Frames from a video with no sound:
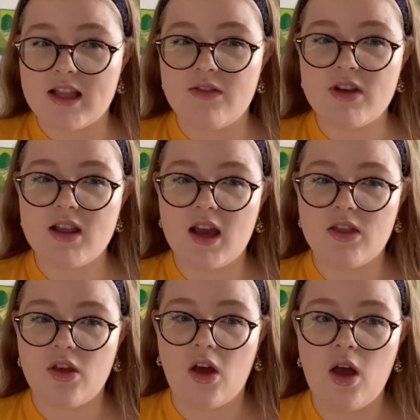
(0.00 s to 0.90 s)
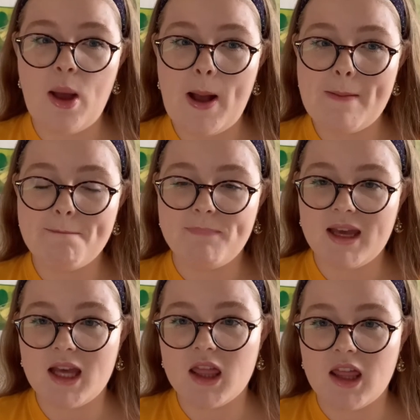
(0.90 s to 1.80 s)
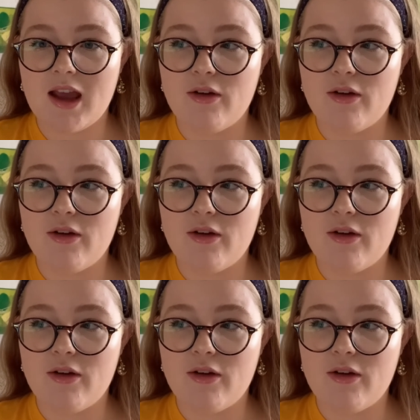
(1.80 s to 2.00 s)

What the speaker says: If it's like the big, thick,